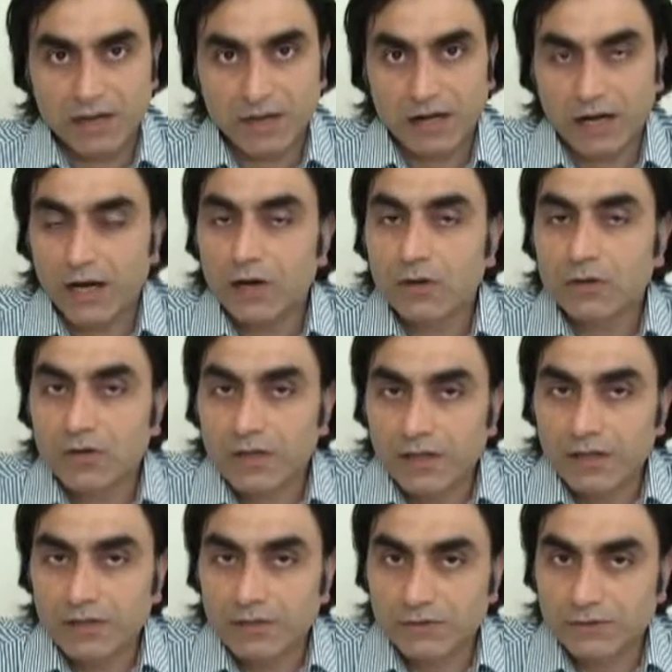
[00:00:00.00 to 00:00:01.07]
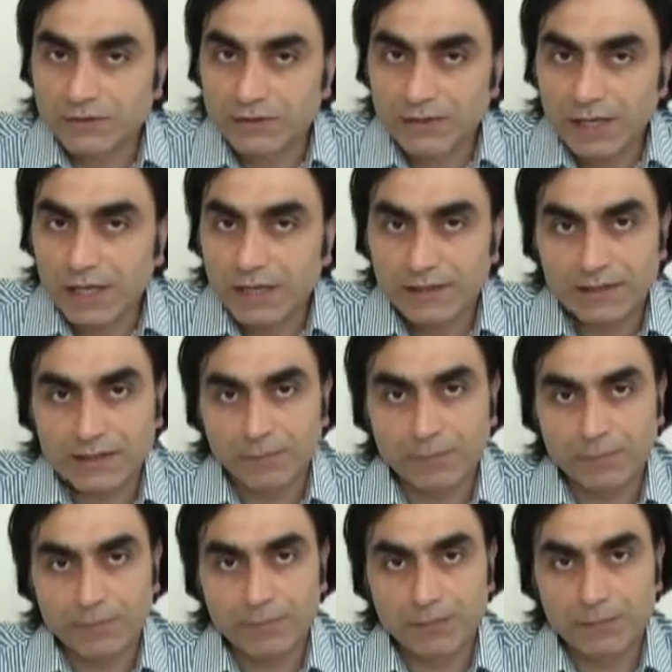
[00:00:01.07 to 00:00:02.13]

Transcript: How can you deny them?